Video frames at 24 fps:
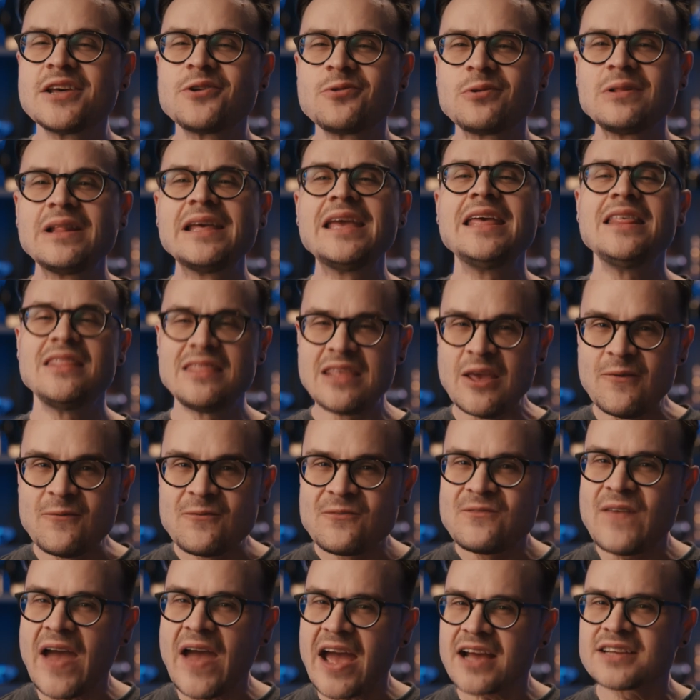literally the
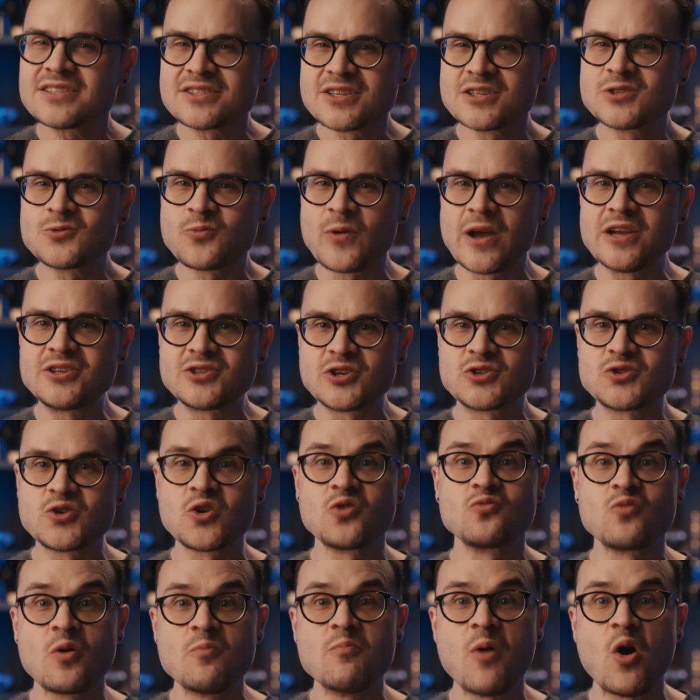fastest way to
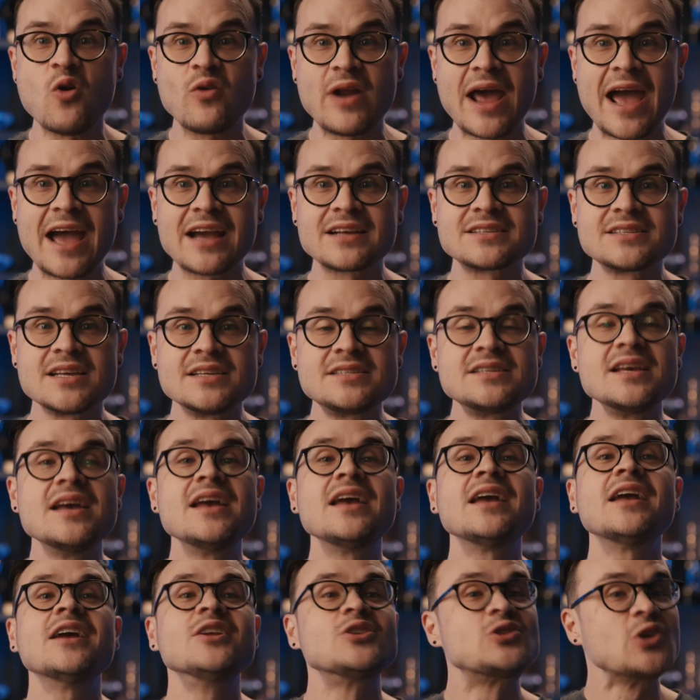turn remote access
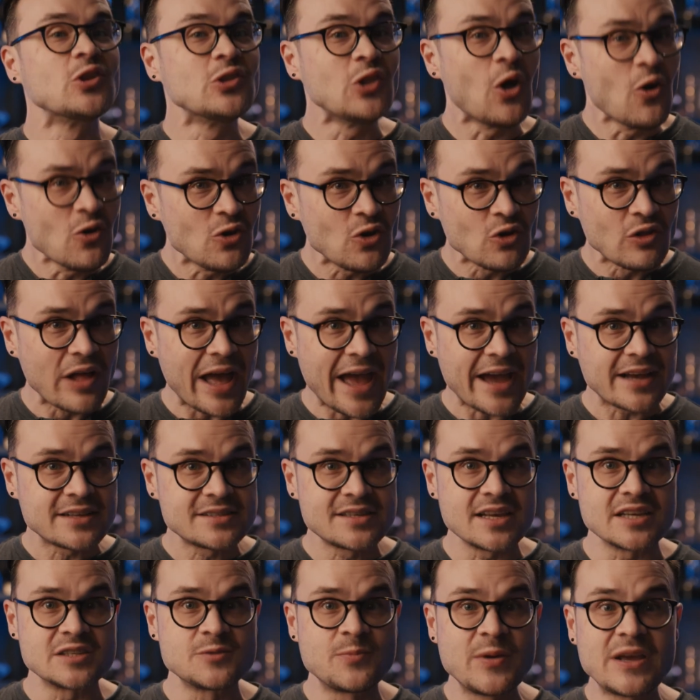into local access,